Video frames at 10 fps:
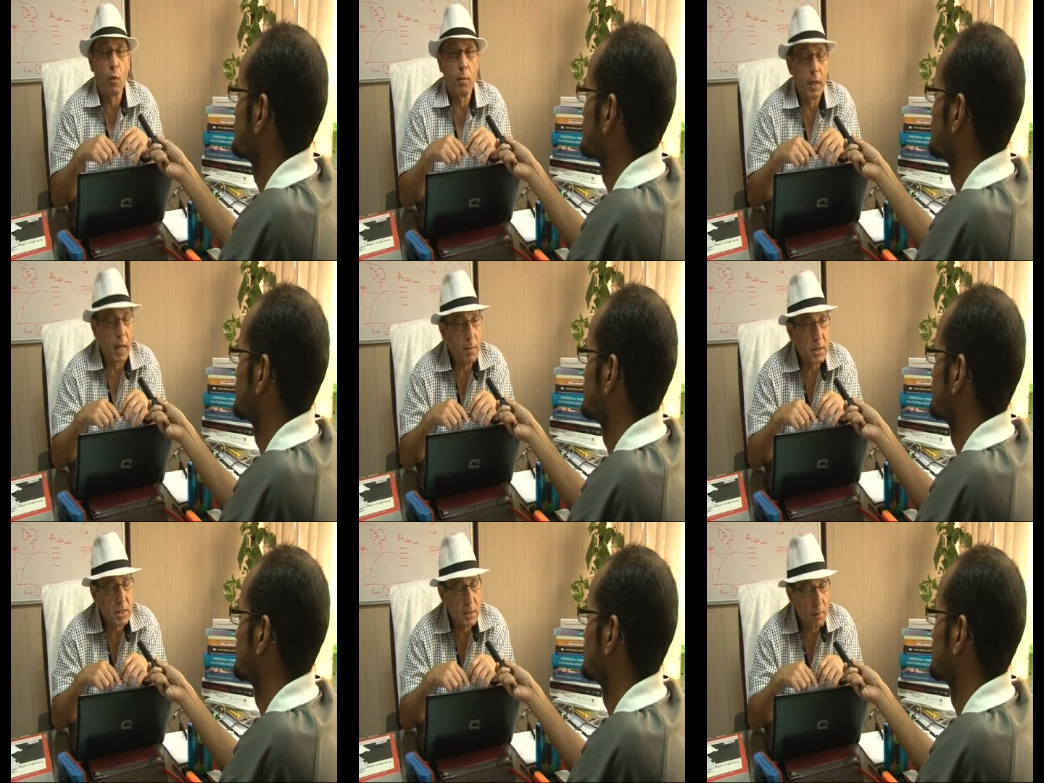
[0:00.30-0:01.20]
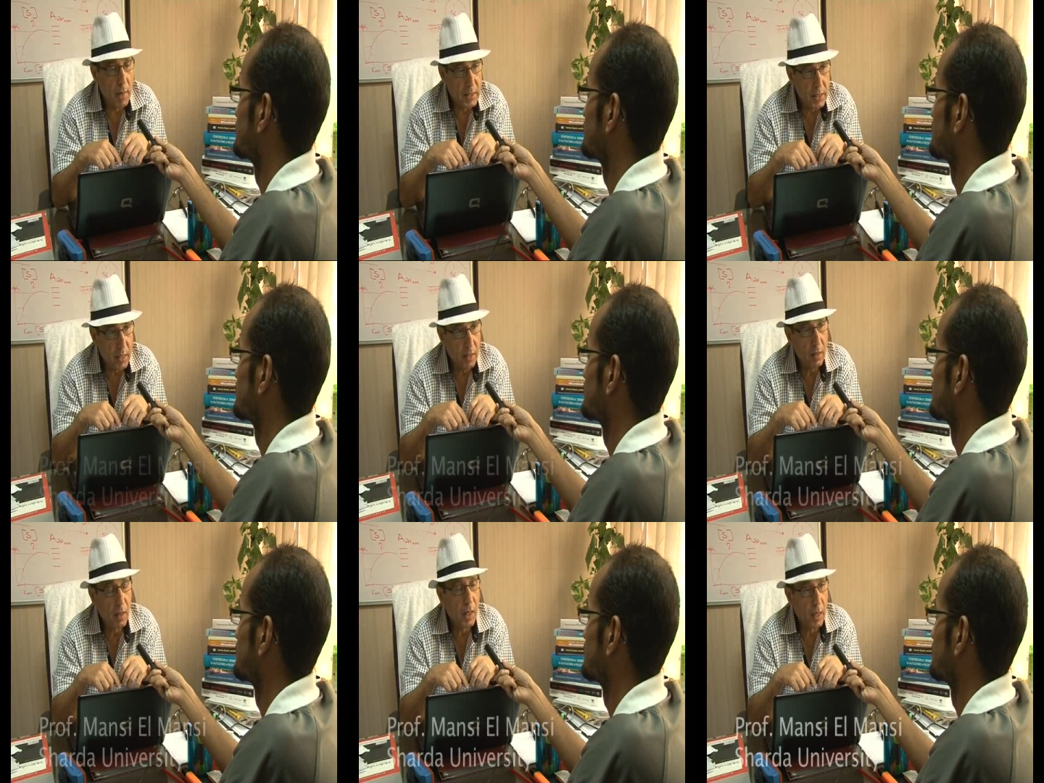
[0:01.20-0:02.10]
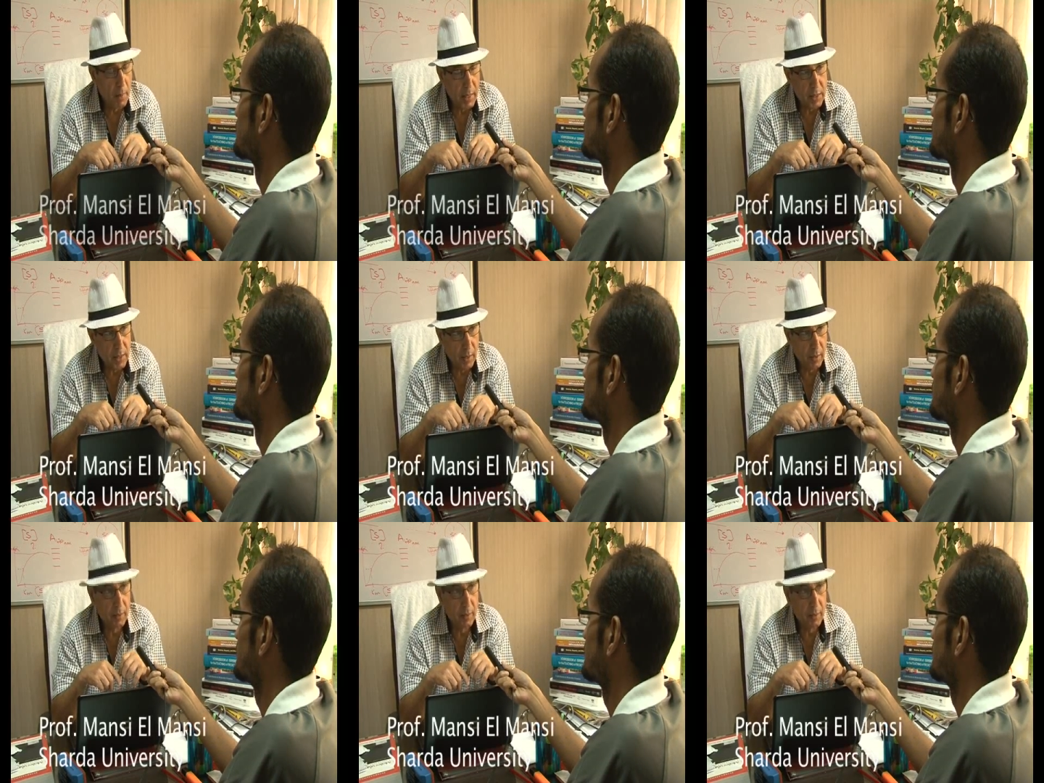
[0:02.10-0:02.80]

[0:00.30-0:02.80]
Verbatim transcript: Well, my name is Mansi El Mansi.